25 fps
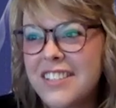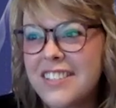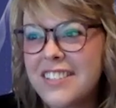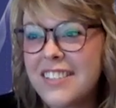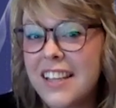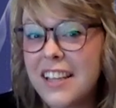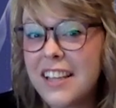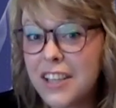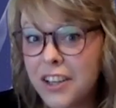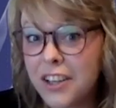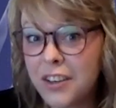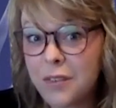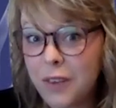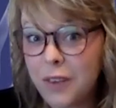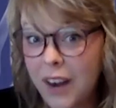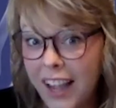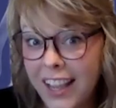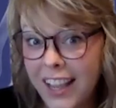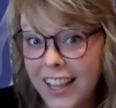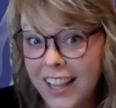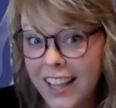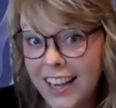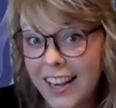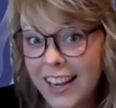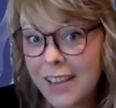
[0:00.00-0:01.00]
you're
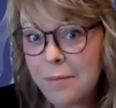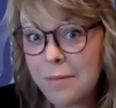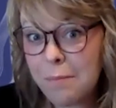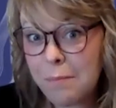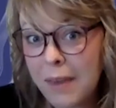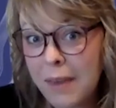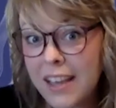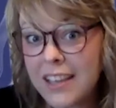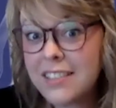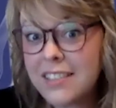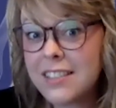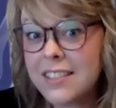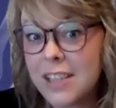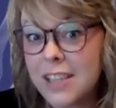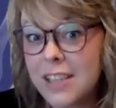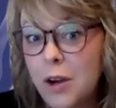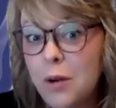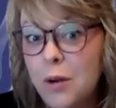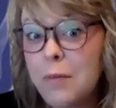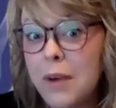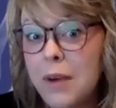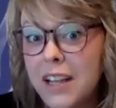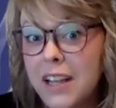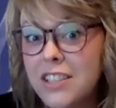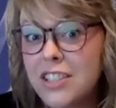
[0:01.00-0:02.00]
right. It makes so
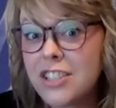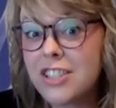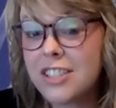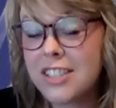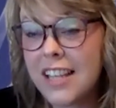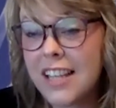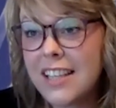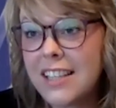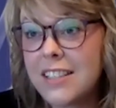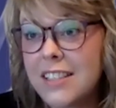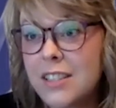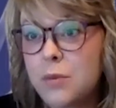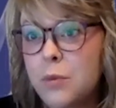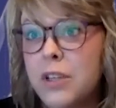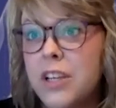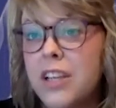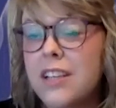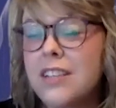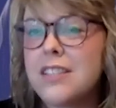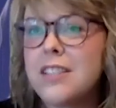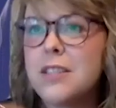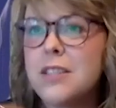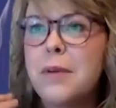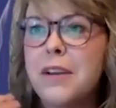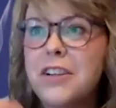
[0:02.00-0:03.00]
much sense,
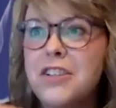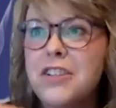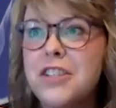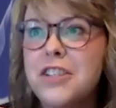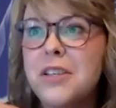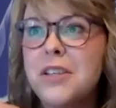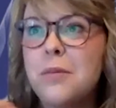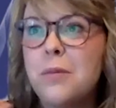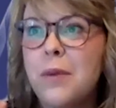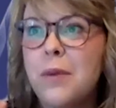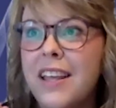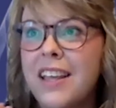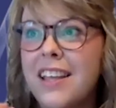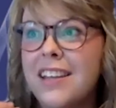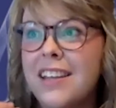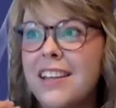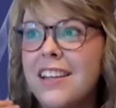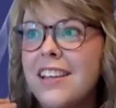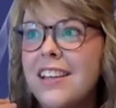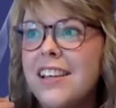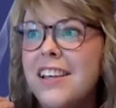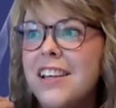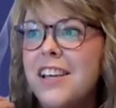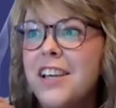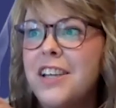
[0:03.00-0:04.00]
especially
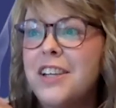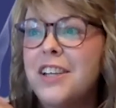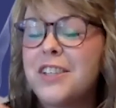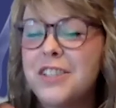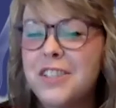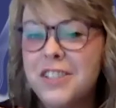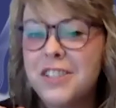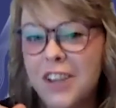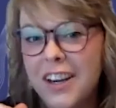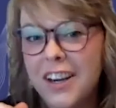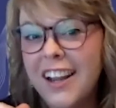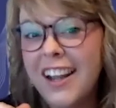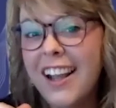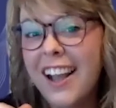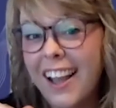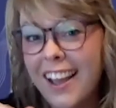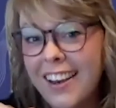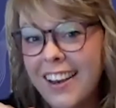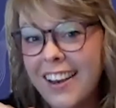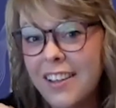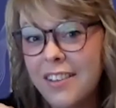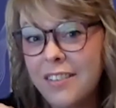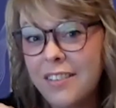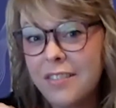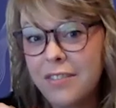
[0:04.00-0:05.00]
when you're starting
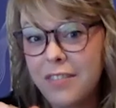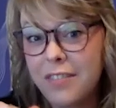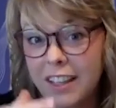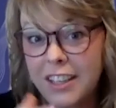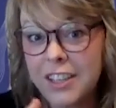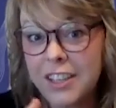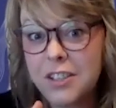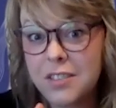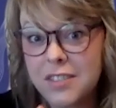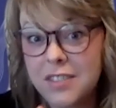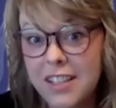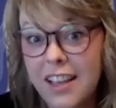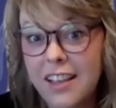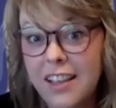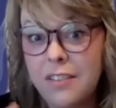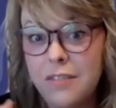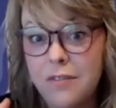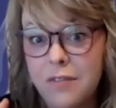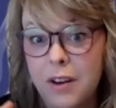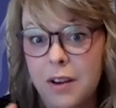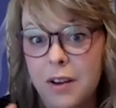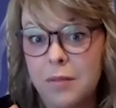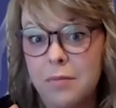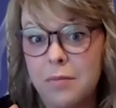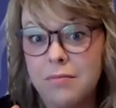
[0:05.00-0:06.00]
kind of, like you said,
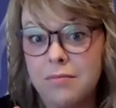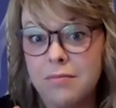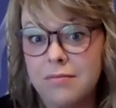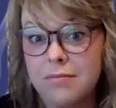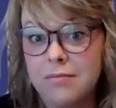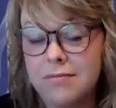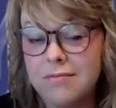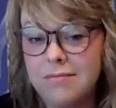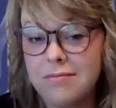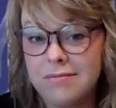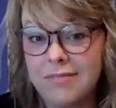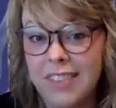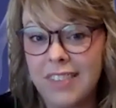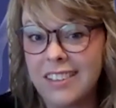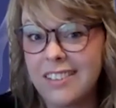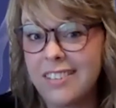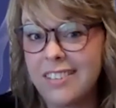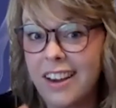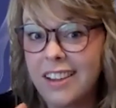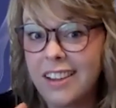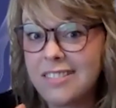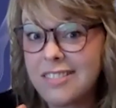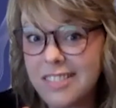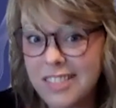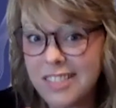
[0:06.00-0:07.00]
from like
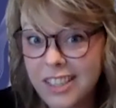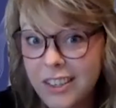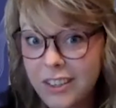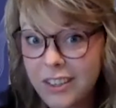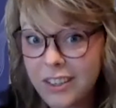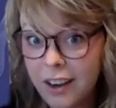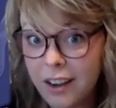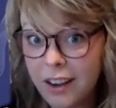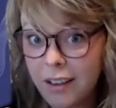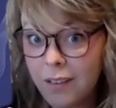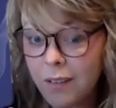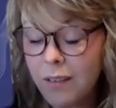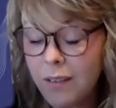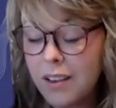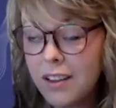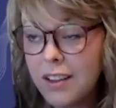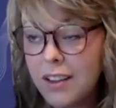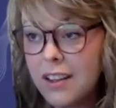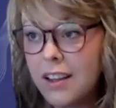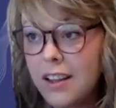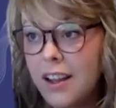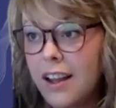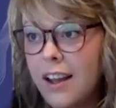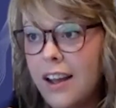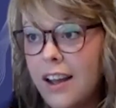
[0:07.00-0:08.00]
ground zero.
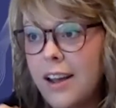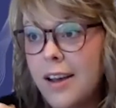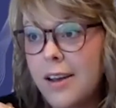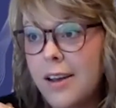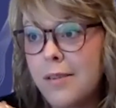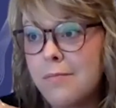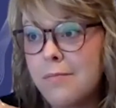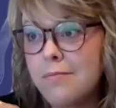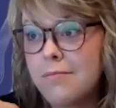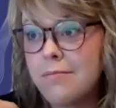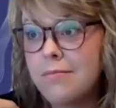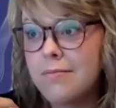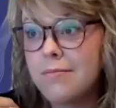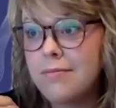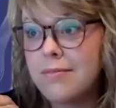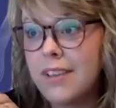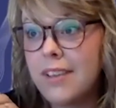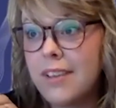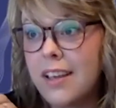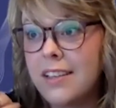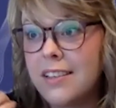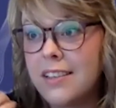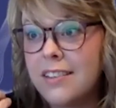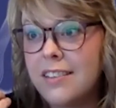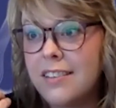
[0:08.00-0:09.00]
And
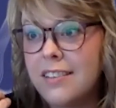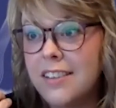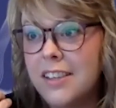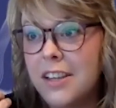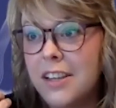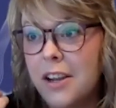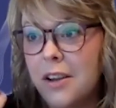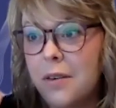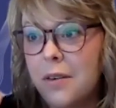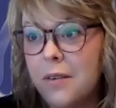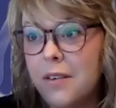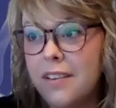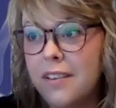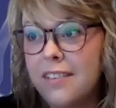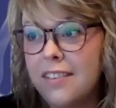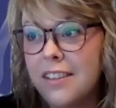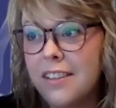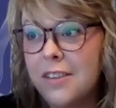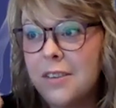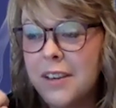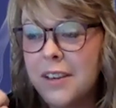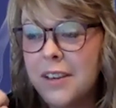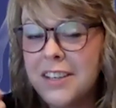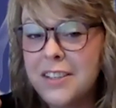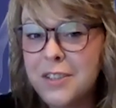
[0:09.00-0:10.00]
you know,
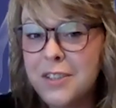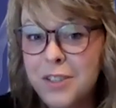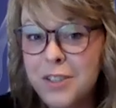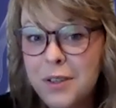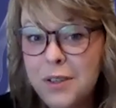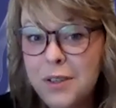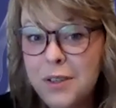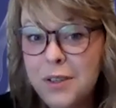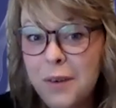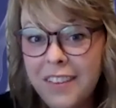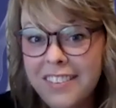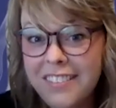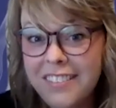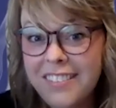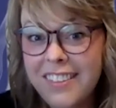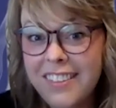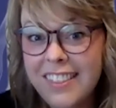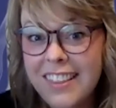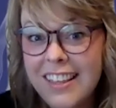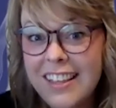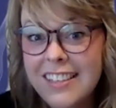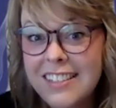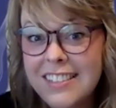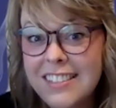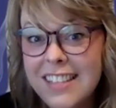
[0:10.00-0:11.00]
you can do all of the
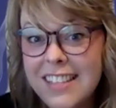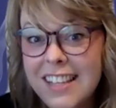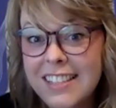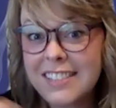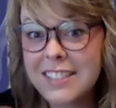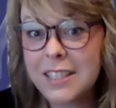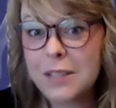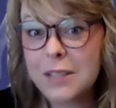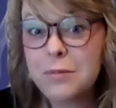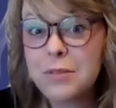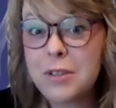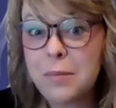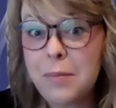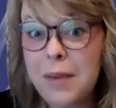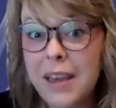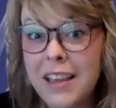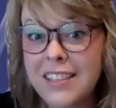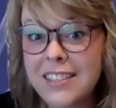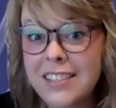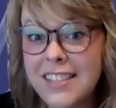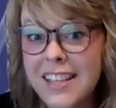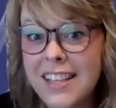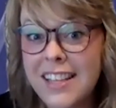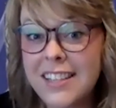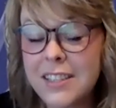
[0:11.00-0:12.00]
things that seem to
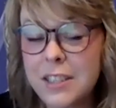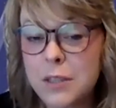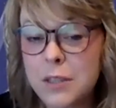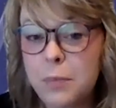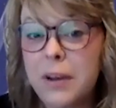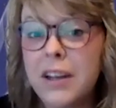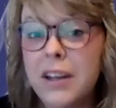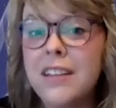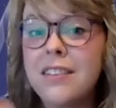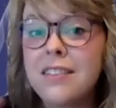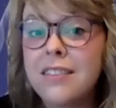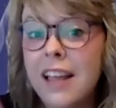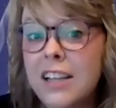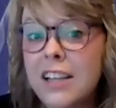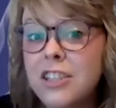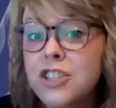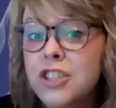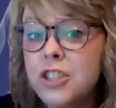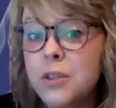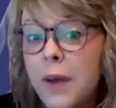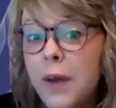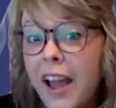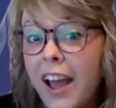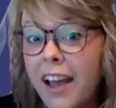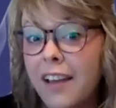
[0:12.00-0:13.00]
make sense, but unless
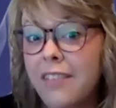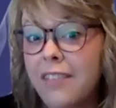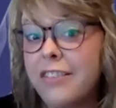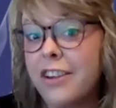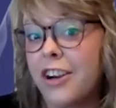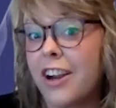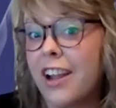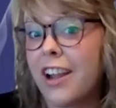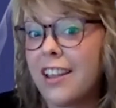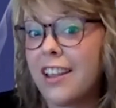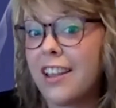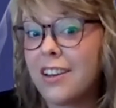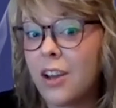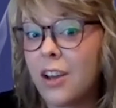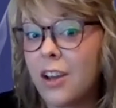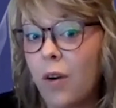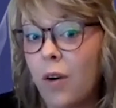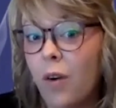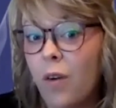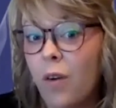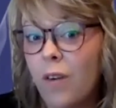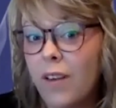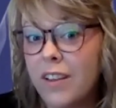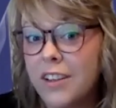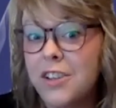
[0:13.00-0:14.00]
you have your end
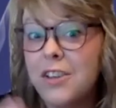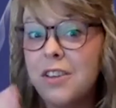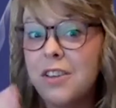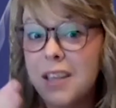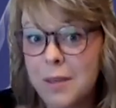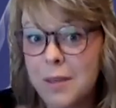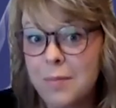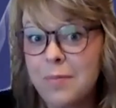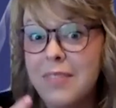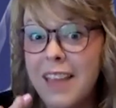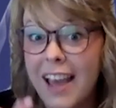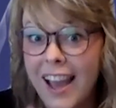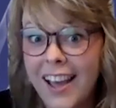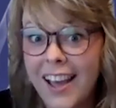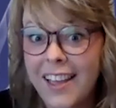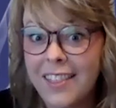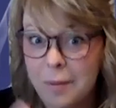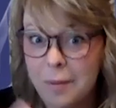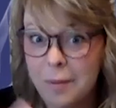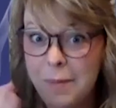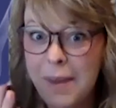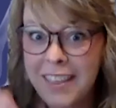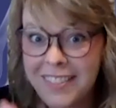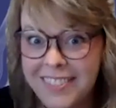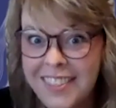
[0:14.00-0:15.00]
goal and you keep that
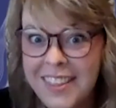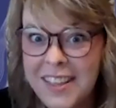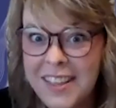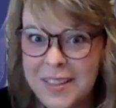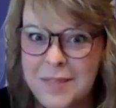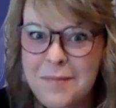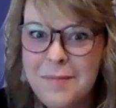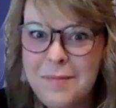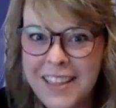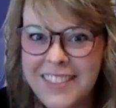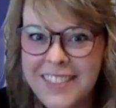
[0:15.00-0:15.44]
the main thing,